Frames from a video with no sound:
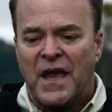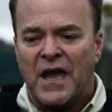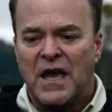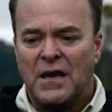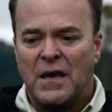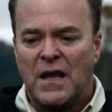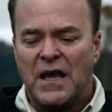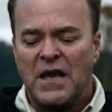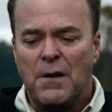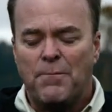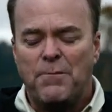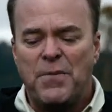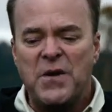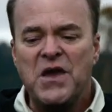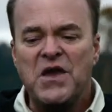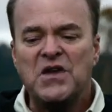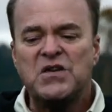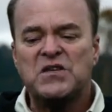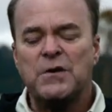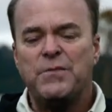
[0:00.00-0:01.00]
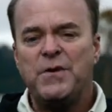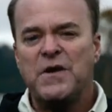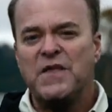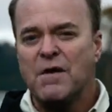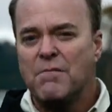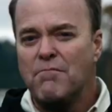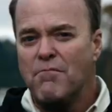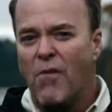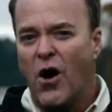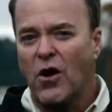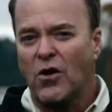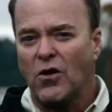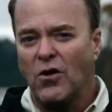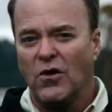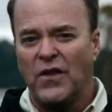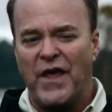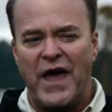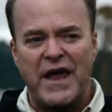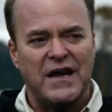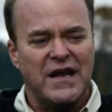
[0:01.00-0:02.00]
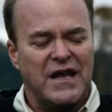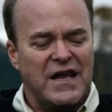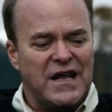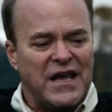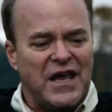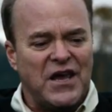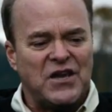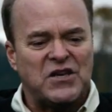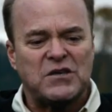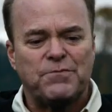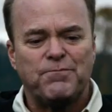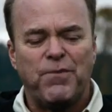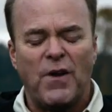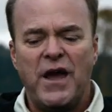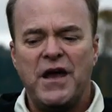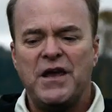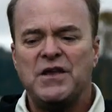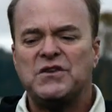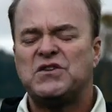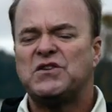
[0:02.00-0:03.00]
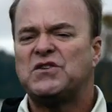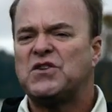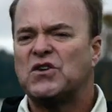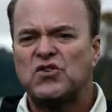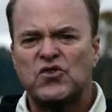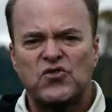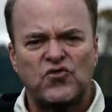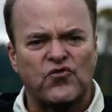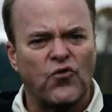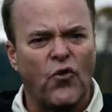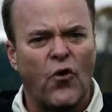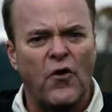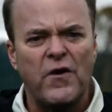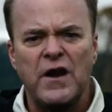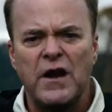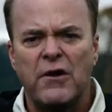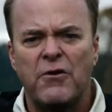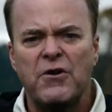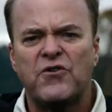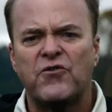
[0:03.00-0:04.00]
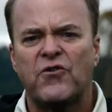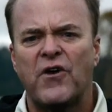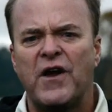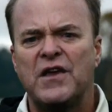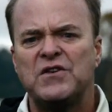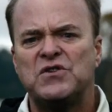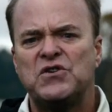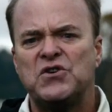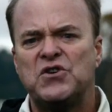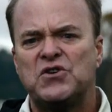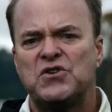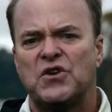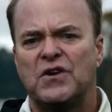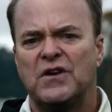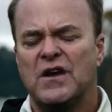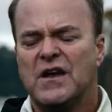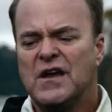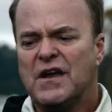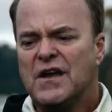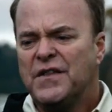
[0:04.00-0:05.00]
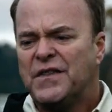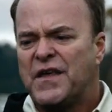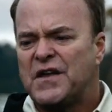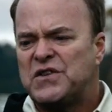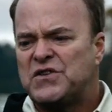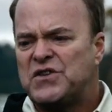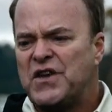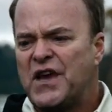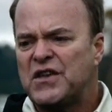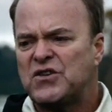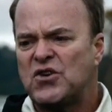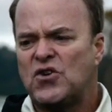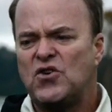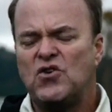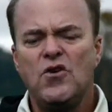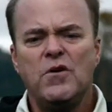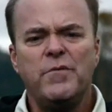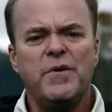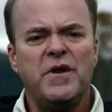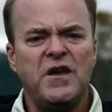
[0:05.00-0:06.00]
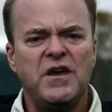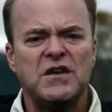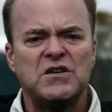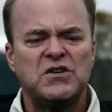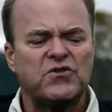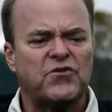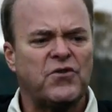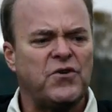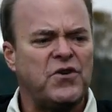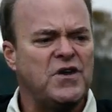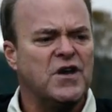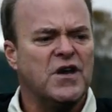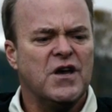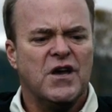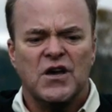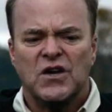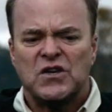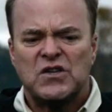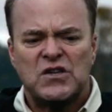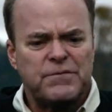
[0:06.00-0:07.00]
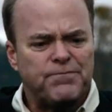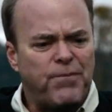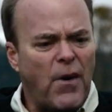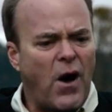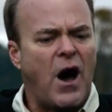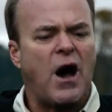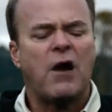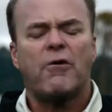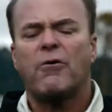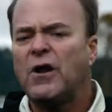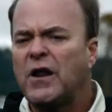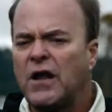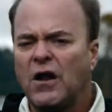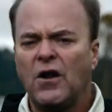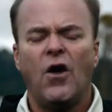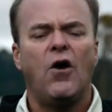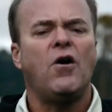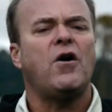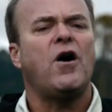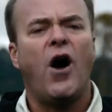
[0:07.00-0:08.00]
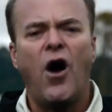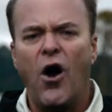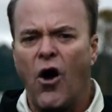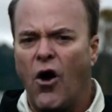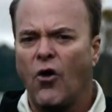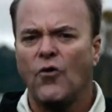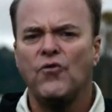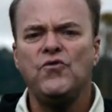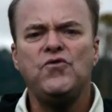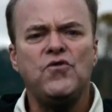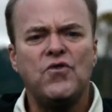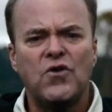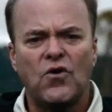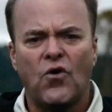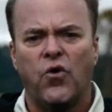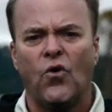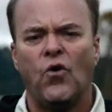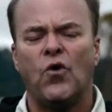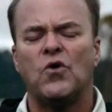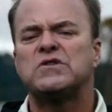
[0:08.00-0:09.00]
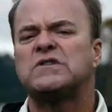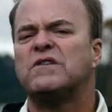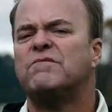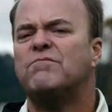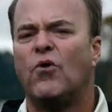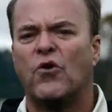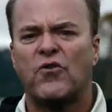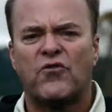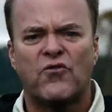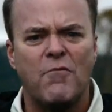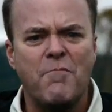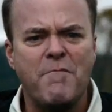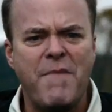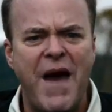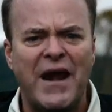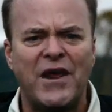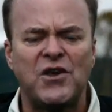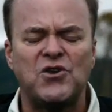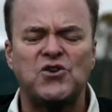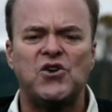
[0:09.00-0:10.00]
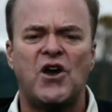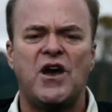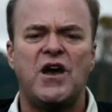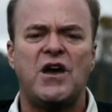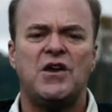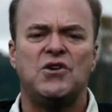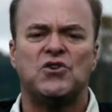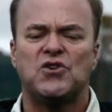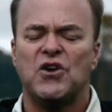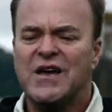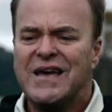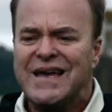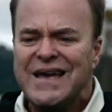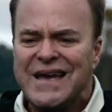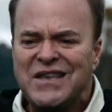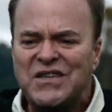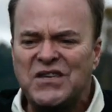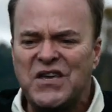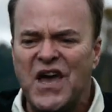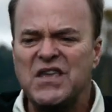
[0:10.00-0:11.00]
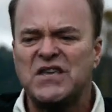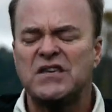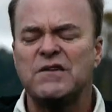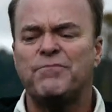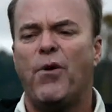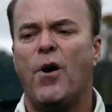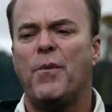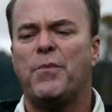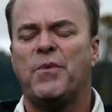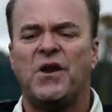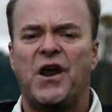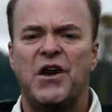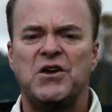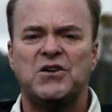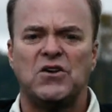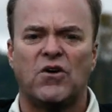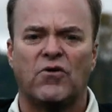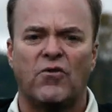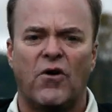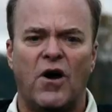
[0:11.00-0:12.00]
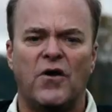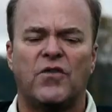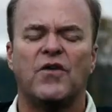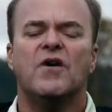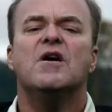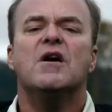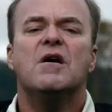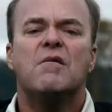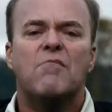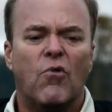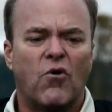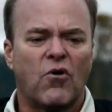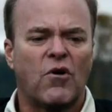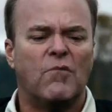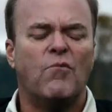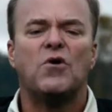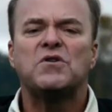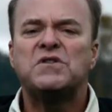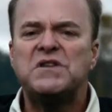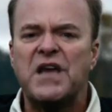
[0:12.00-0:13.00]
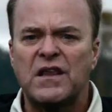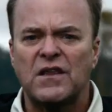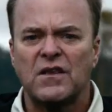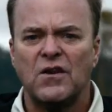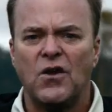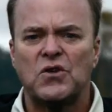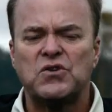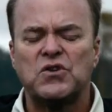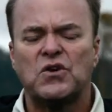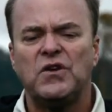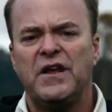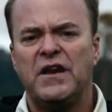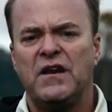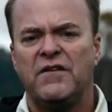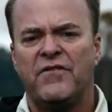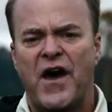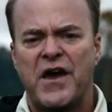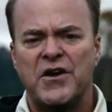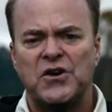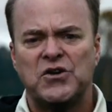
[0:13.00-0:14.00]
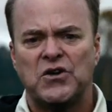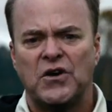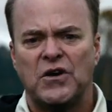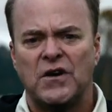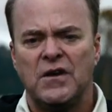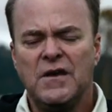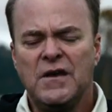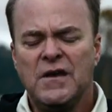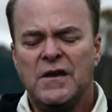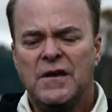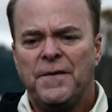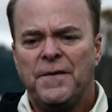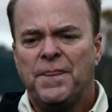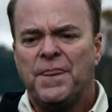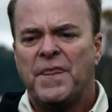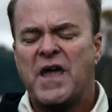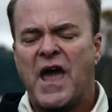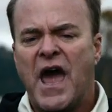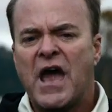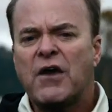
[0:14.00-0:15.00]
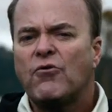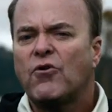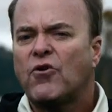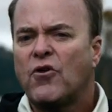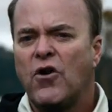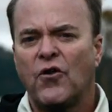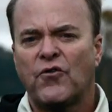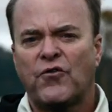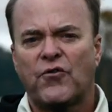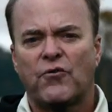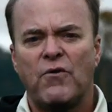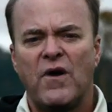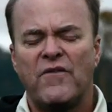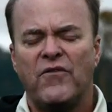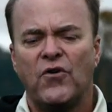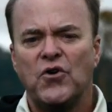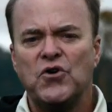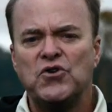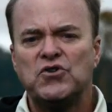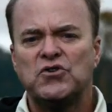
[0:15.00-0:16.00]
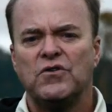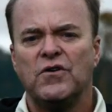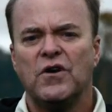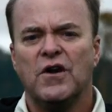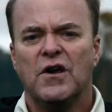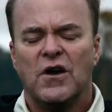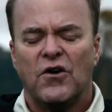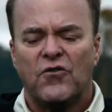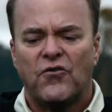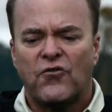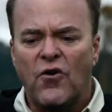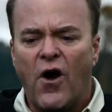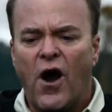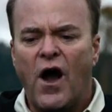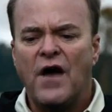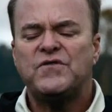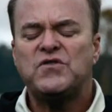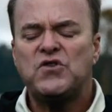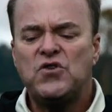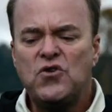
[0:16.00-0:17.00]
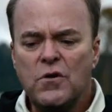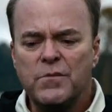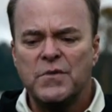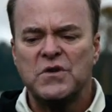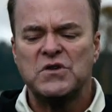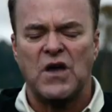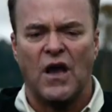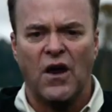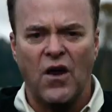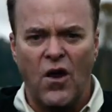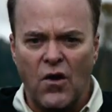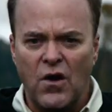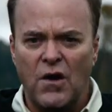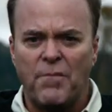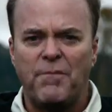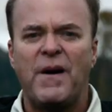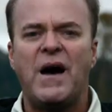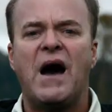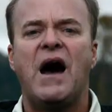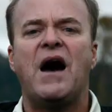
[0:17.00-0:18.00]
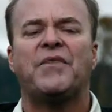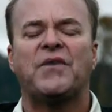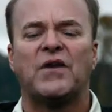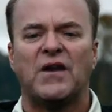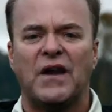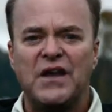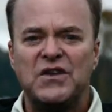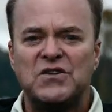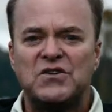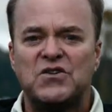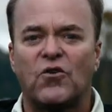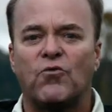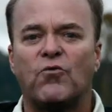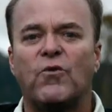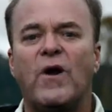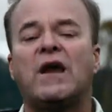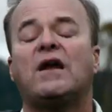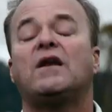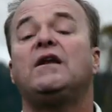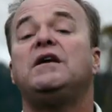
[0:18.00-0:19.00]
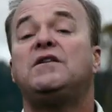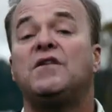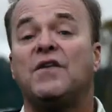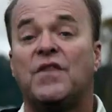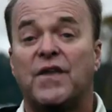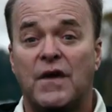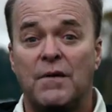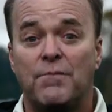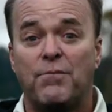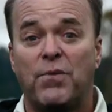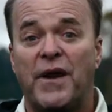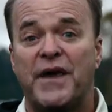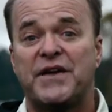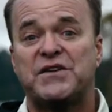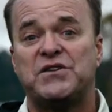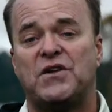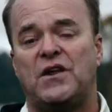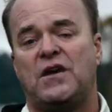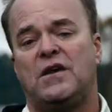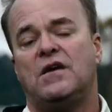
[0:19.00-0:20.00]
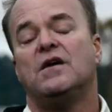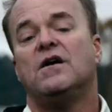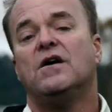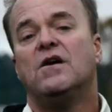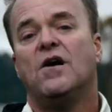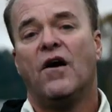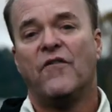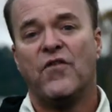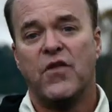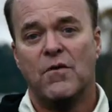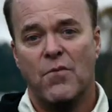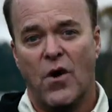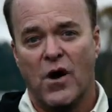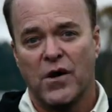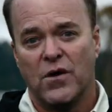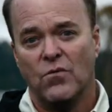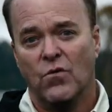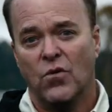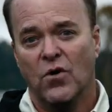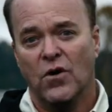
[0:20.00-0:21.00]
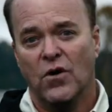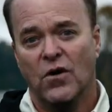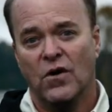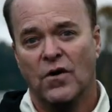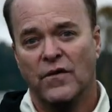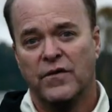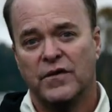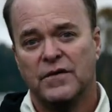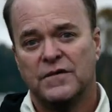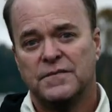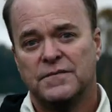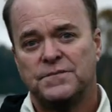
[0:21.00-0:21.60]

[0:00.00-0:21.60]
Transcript: It, it appears to be the model that explains this extraordinary transition that sets human history spiraling along a whole new course of more dramatic change, intensive population growth, more and more technological innovation. The agricultural revolution drives humans along a path that leads directly to the complexity of the modern world.